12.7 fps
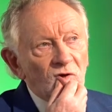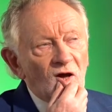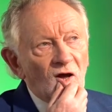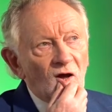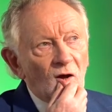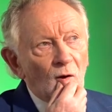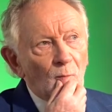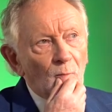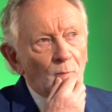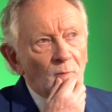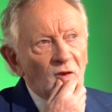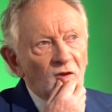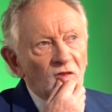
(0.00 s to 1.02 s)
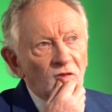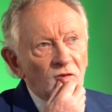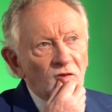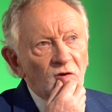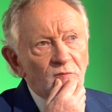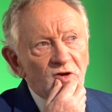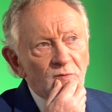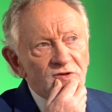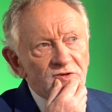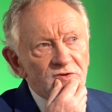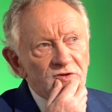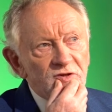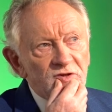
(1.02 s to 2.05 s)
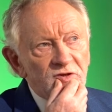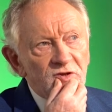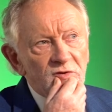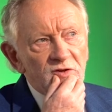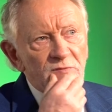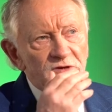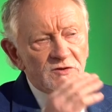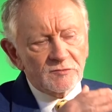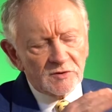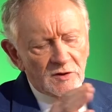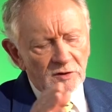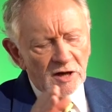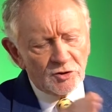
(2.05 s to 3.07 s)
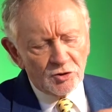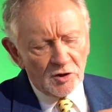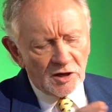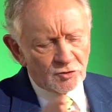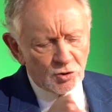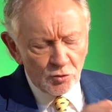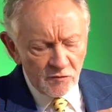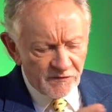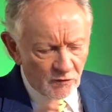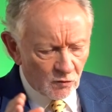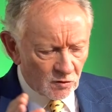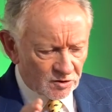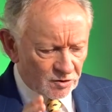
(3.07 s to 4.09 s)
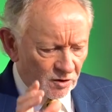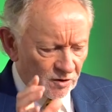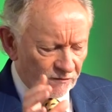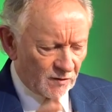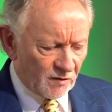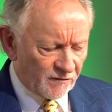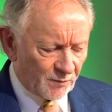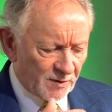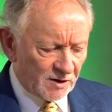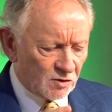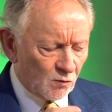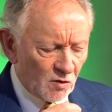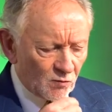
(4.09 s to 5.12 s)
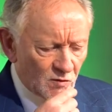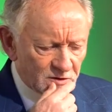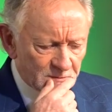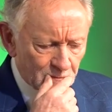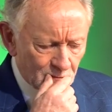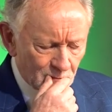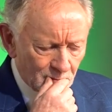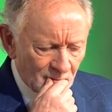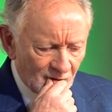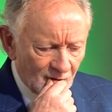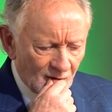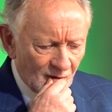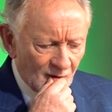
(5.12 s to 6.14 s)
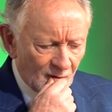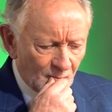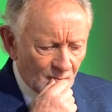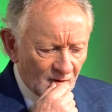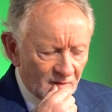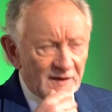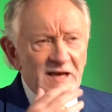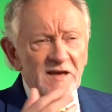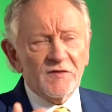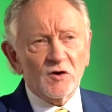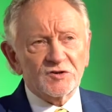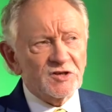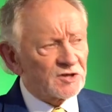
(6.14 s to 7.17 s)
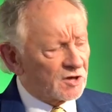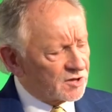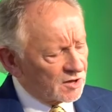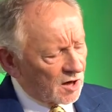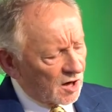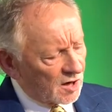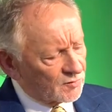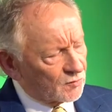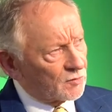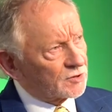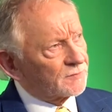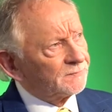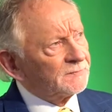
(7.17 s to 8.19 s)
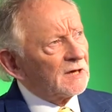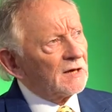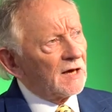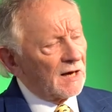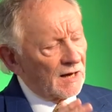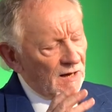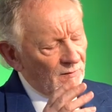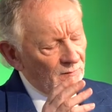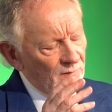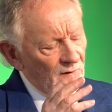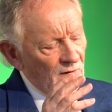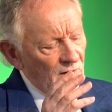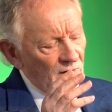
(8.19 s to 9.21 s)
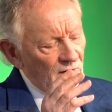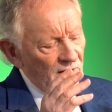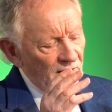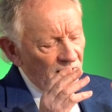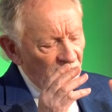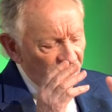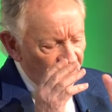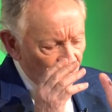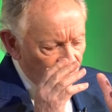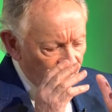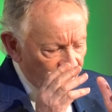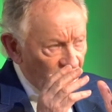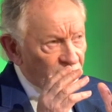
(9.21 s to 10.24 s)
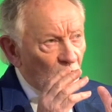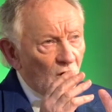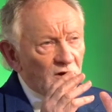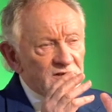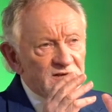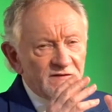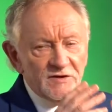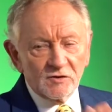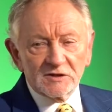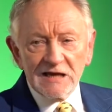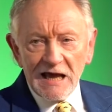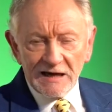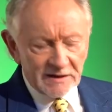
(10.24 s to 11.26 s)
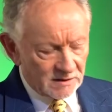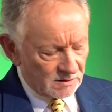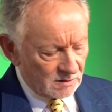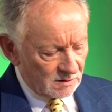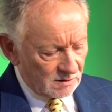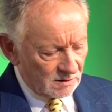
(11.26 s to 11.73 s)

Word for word: um, there, there, was there, there was a, a, a, twofold sort of a, of a pressure. One was um, the ethos in St Columb's was um, if you're give, if God has given you a talent,